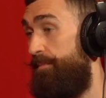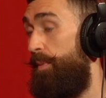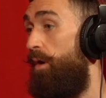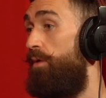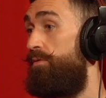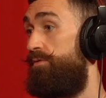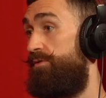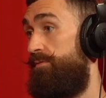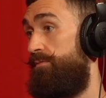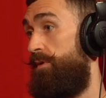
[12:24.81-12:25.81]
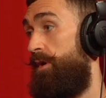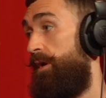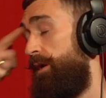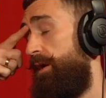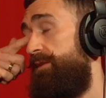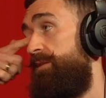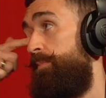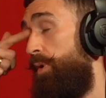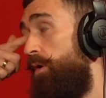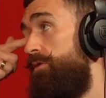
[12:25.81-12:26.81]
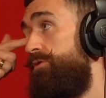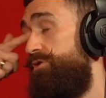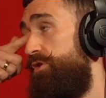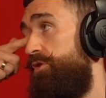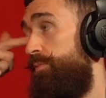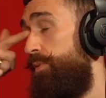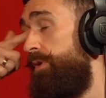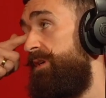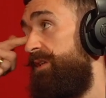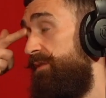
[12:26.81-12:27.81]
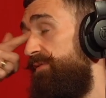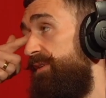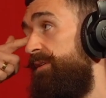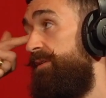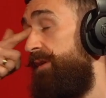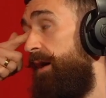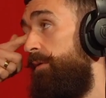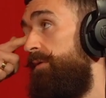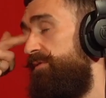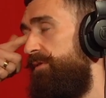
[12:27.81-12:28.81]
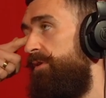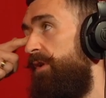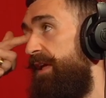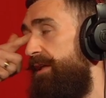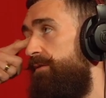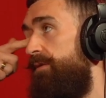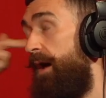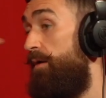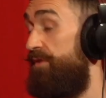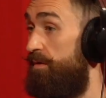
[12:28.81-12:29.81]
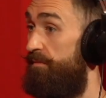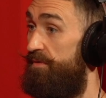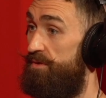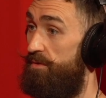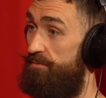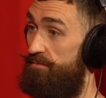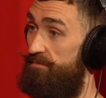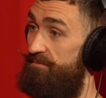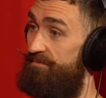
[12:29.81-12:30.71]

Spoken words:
It's important. It's important to put yourself out of your comfort zone.